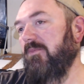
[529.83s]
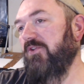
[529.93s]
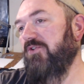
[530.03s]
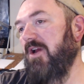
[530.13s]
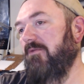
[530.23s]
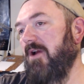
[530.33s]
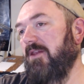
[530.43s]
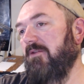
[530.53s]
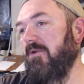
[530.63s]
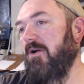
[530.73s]
try and right
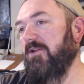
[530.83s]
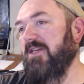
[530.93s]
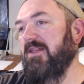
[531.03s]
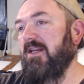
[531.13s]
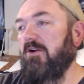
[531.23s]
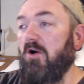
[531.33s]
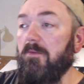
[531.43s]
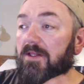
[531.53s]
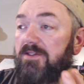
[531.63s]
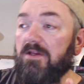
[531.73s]
the wrongs. I think
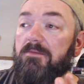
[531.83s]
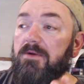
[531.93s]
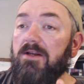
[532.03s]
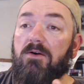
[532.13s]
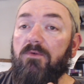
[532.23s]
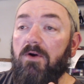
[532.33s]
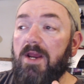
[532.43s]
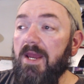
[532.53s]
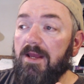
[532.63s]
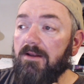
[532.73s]
Carmilla's going to be in over her
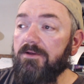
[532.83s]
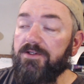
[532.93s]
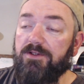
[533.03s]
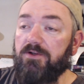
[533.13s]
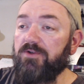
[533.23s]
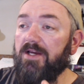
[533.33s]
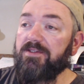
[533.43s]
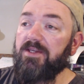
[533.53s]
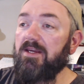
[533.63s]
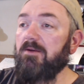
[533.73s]
head. She's going to try to
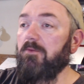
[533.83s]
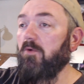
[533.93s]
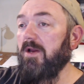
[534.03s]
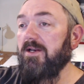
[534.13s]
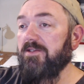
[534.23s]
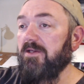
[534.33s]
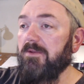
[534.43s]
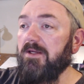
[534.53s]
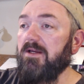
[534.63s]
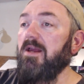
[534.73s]
scheme her way into
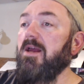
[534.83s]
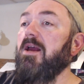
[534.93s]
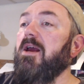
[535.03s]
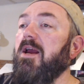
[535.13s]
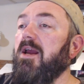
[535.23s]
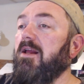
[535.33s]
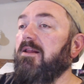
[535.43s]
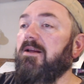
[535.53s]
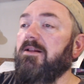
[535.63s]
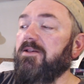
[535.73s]
something. And
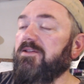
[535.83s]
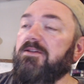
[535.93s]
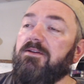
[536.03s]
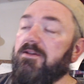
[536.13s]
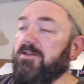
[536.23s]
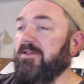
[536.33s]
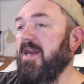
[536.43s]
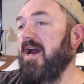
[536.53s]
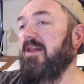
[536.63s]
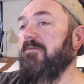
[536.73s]
then this
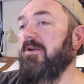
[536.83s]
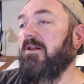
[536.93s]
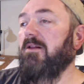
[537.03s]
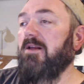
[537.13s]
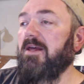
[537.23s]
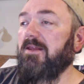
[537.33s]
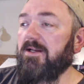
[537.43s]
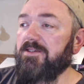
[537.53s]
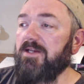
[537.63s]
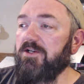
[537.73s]
guy in the middle, I think
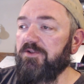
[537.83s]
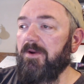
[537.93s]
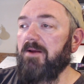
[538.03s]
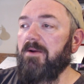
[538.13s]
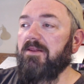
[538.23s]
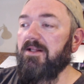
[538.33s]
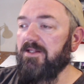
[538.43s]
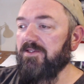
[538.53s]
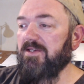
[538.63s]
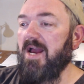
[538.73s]
it's Stgermain, but I think
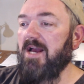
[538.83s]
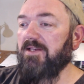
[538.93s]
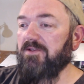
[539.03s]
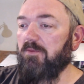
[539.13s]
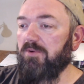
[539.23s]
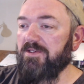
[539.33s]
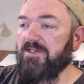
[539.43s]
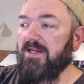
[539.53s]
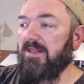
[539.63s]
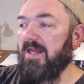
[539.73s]
this guy is going to
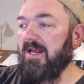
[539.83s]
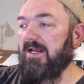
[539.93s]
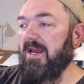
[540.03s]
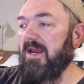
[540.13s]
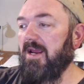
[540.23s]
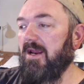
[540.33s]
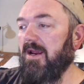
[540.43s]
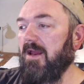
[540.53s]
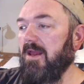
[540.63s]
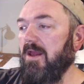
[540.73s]
present like a
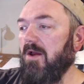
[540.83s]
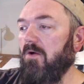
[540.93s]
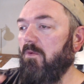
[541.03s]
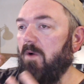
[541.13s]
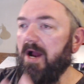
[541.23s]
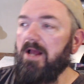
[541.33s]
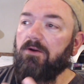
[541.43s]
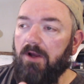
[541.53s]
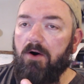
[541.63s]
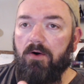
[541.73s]

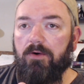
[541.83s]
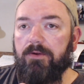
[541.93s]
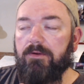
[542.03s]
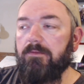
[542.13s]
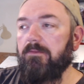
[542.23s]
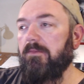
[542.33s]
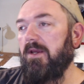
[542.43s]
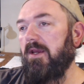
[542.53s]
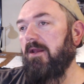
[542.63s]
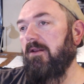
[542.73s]
wild card,
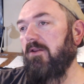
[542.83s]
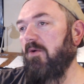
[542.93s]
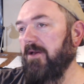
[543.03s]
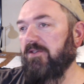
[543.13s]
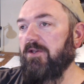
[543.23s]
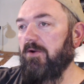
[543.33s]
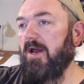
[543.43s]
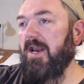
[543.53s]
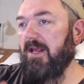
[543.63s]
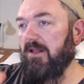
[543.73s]
and nobody's going to know how to handle